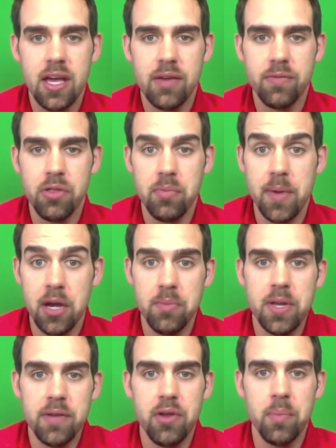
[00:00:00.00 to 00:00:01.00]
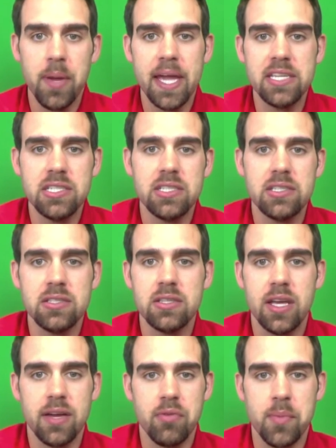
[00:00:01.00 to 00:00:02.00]
for the betterment of their patients
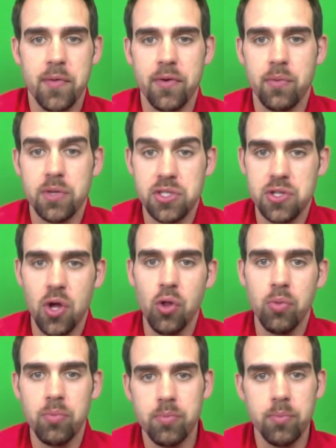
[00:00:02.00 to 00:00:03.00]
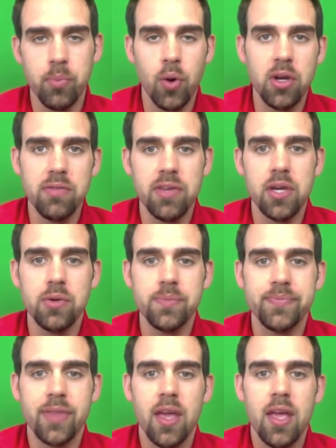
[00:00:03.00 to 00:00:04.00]
from a result point of view,
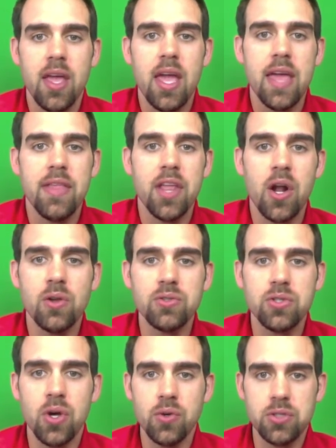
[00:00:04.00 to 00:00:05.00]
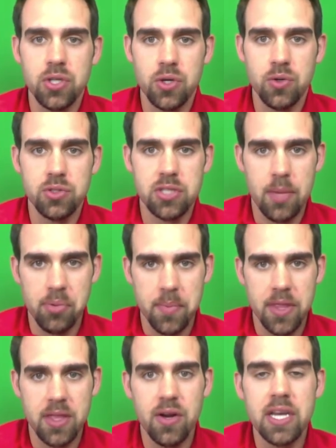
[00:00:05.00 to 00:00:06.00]
and then also to
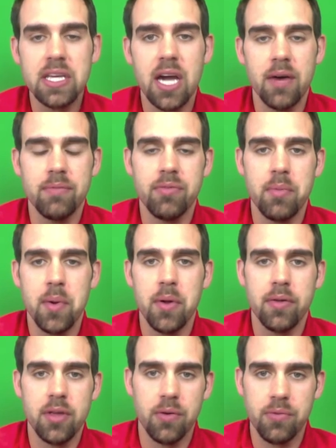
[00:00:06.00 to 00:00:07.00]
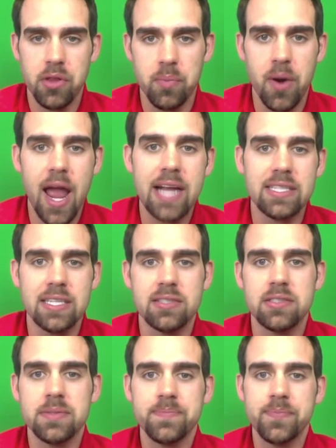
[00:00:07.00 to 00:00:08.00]
supplement their income for the
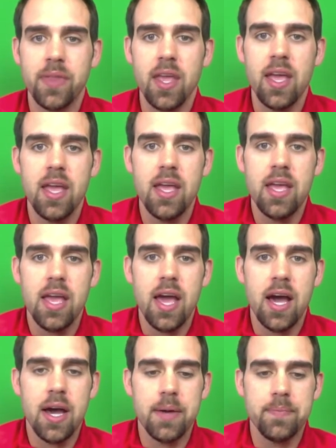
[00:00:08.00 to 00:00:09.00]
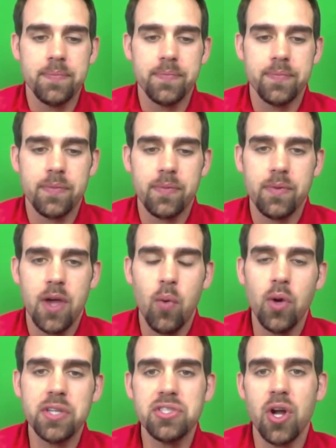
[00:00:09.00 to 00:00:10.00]
practice. I
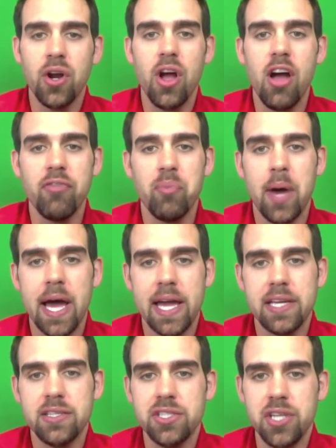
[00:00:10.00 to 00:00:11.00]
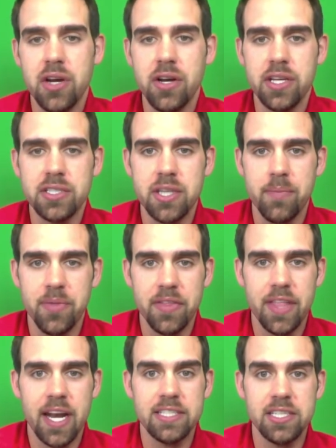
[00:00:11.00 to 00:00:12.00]
want to start off by sharing something
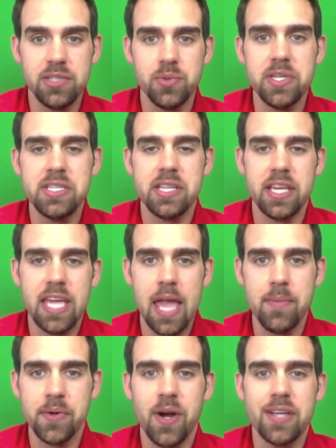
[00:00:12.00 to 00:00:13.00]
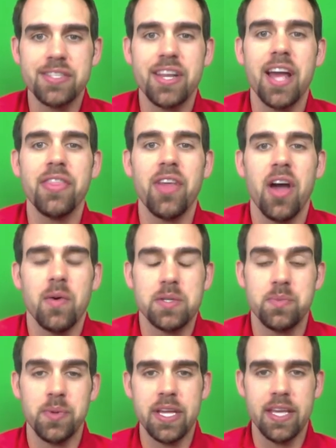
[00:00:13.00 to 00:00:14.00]
that I just recently came across that I thought was
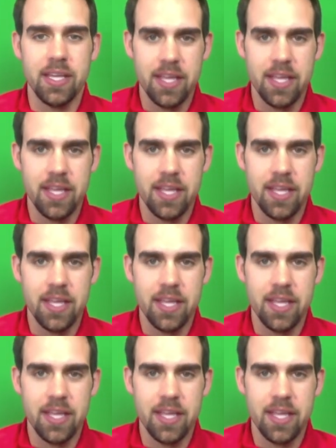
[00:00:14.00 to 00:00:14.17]
pretty